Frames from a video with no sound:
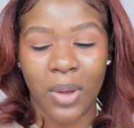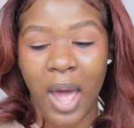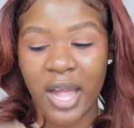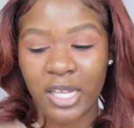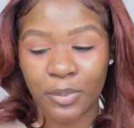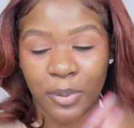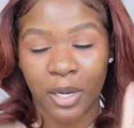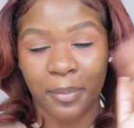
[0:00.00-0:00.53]

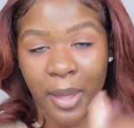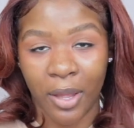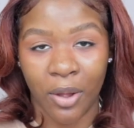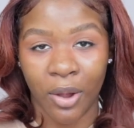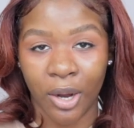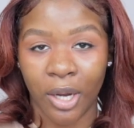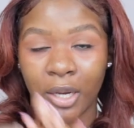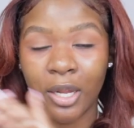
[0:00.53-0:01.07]
I just put it in my
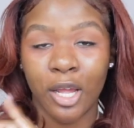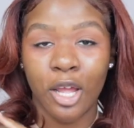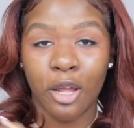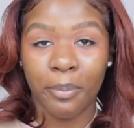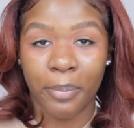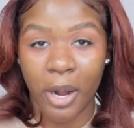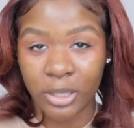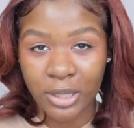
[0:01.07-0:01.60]
cart,
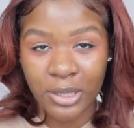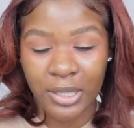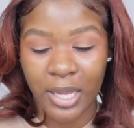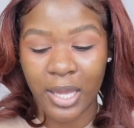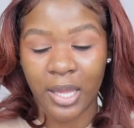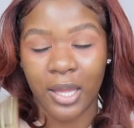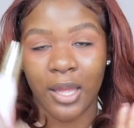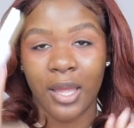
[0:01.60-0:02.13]
purchased
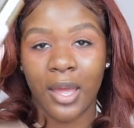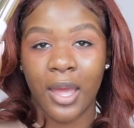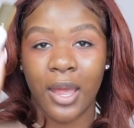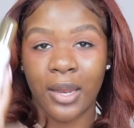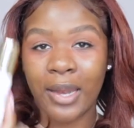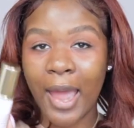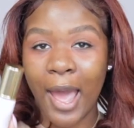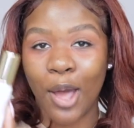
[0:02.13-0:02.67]
it,
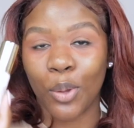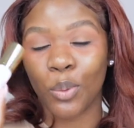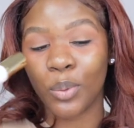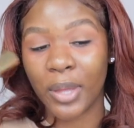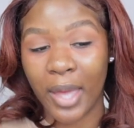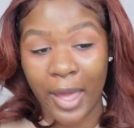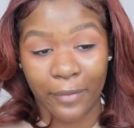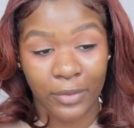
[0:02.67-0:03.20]
and now
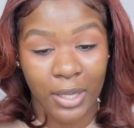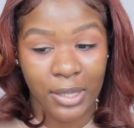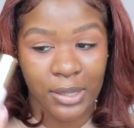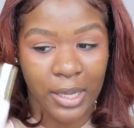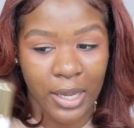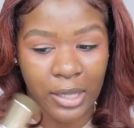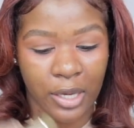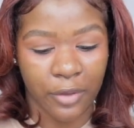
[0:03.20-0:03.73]
we have
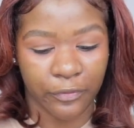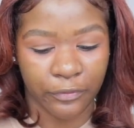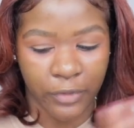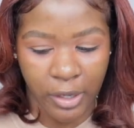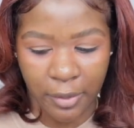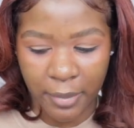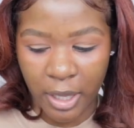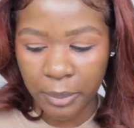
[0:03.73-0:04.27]
this in
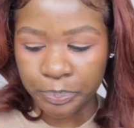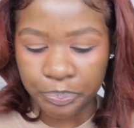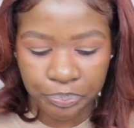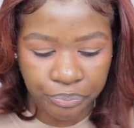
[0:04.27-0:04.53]
front of me.